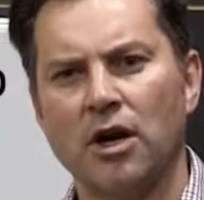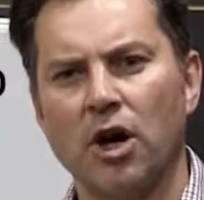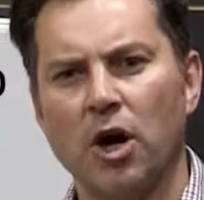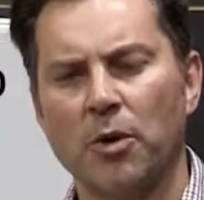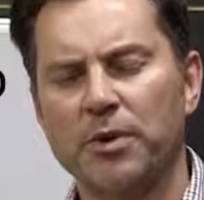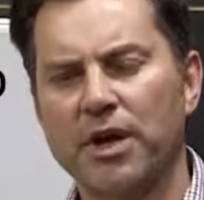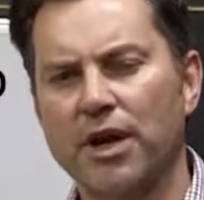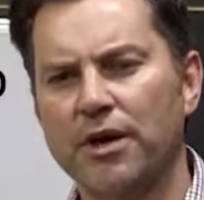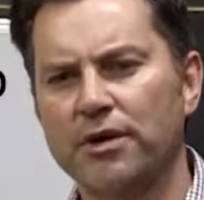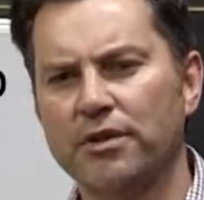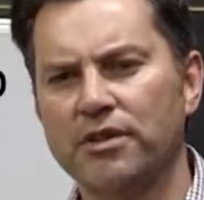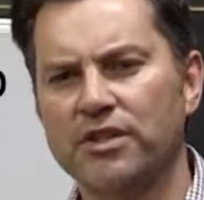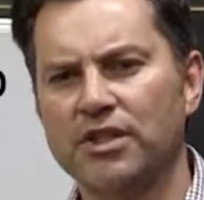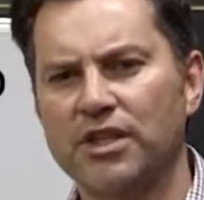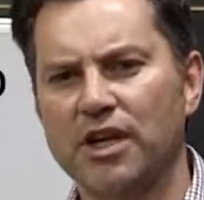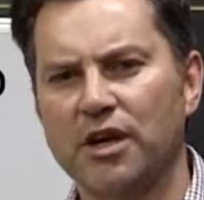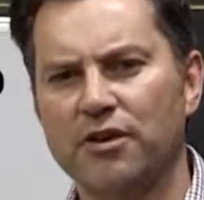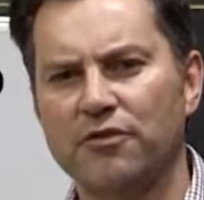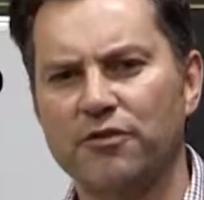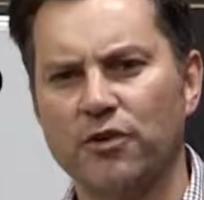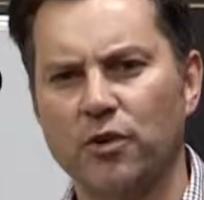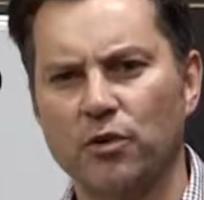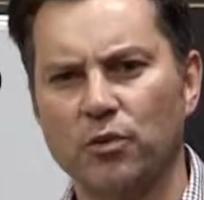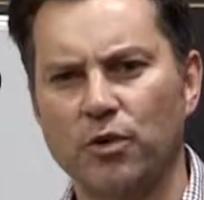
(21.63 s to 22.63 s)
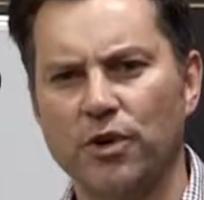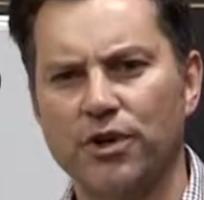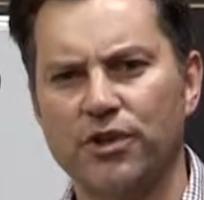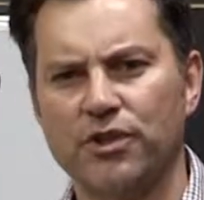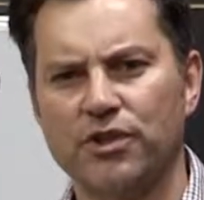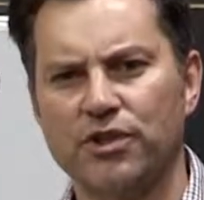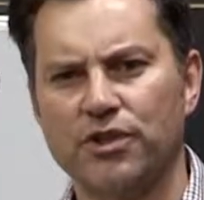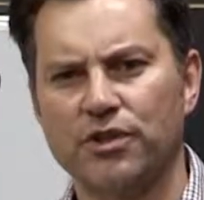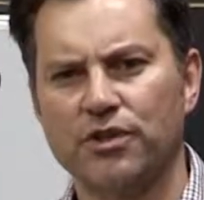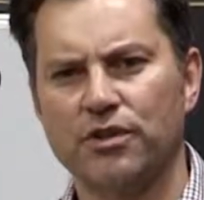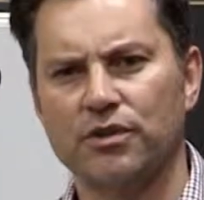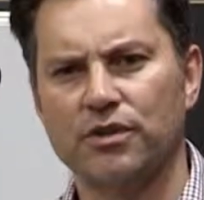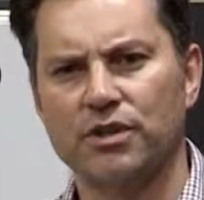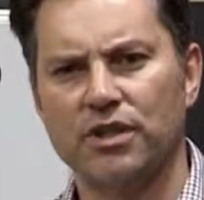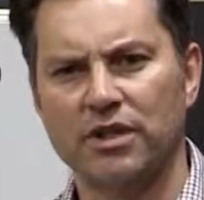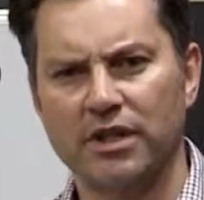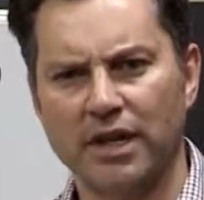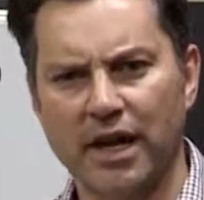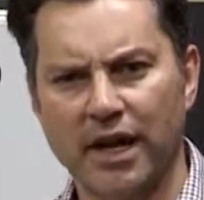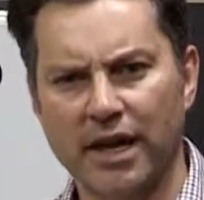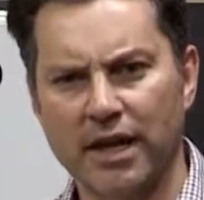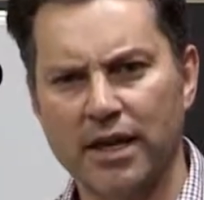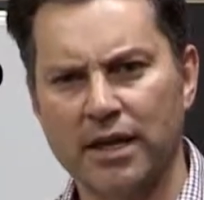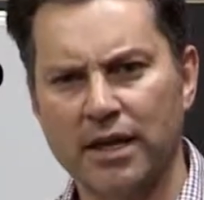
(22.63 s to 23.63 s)
I'm going to say a few words to you
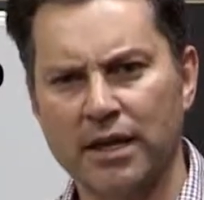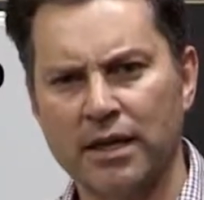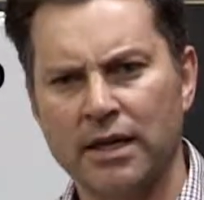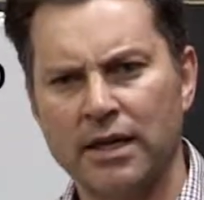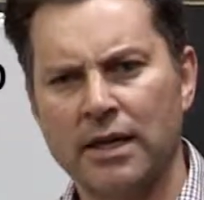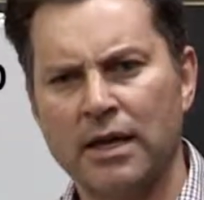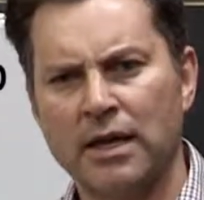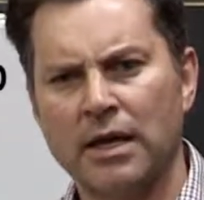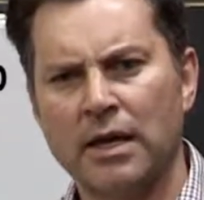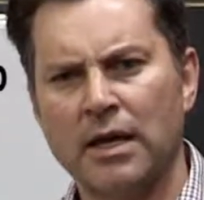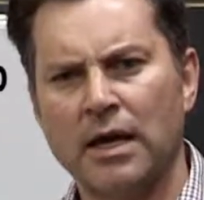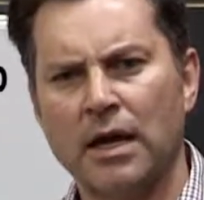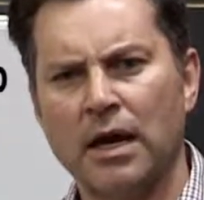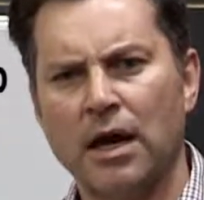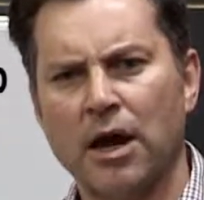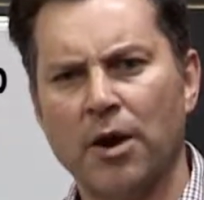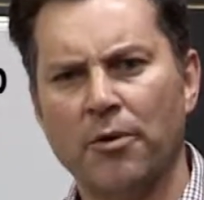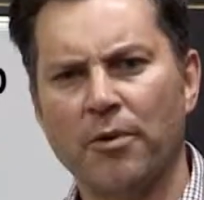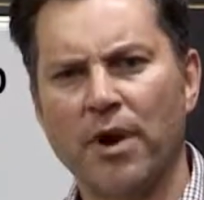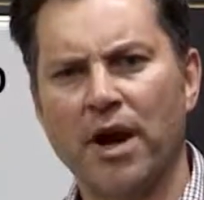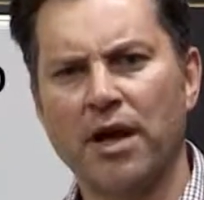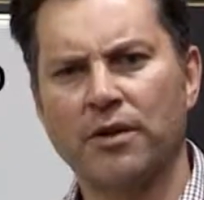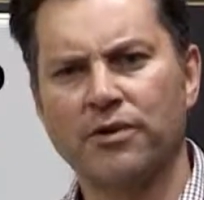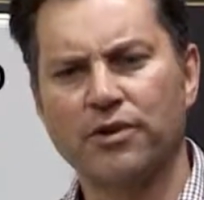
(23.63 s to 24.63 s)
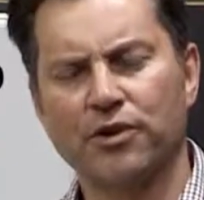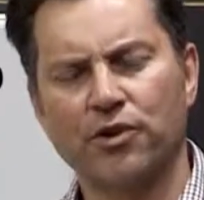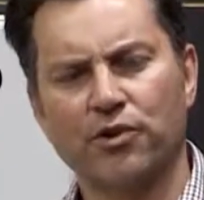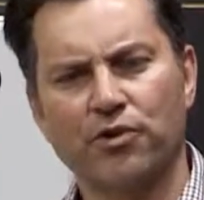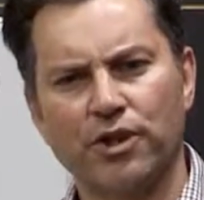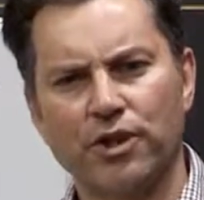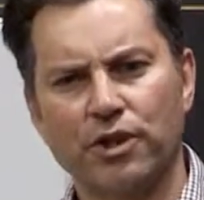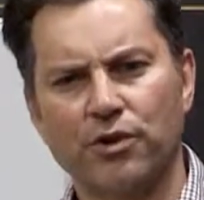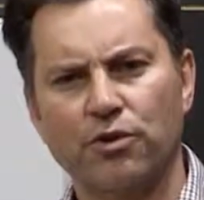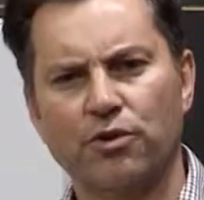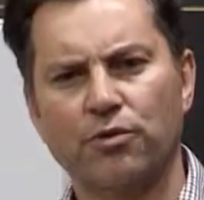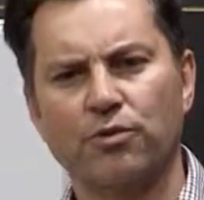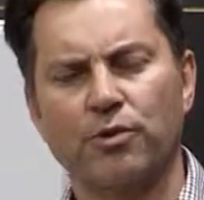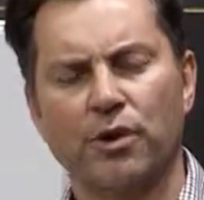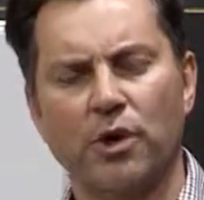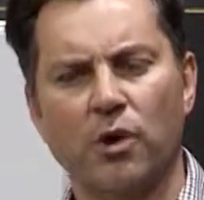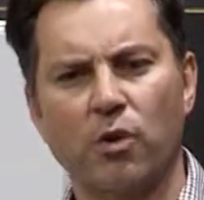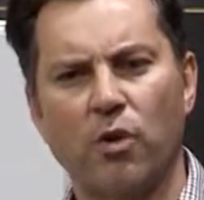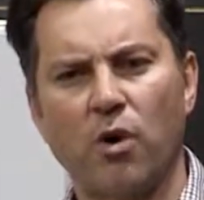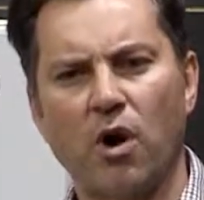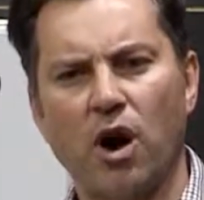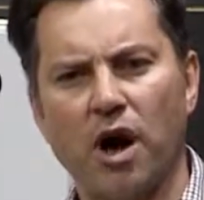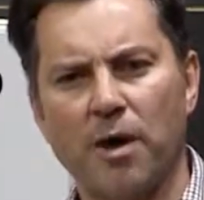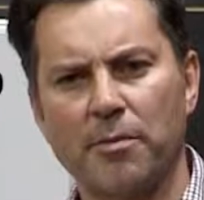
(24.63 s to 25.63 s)
today around the critical
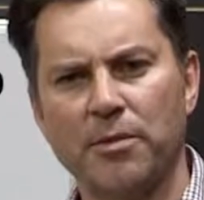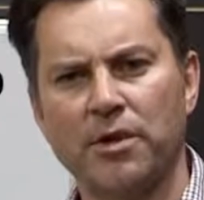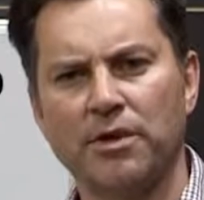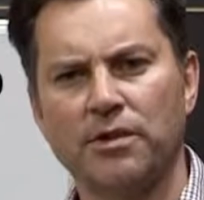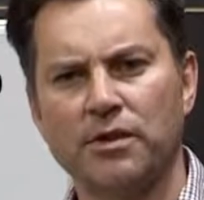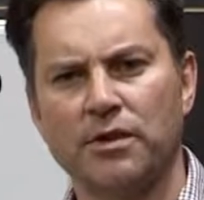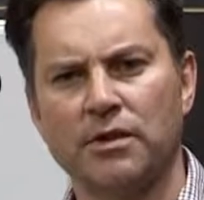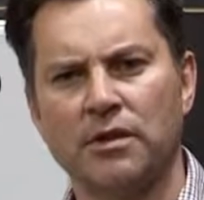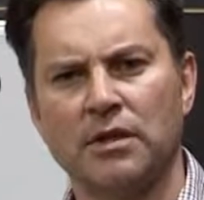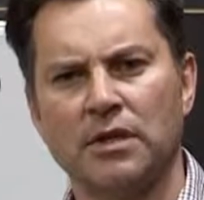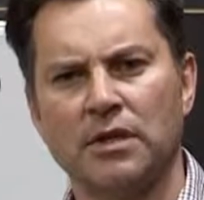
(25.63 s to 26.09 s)
requirement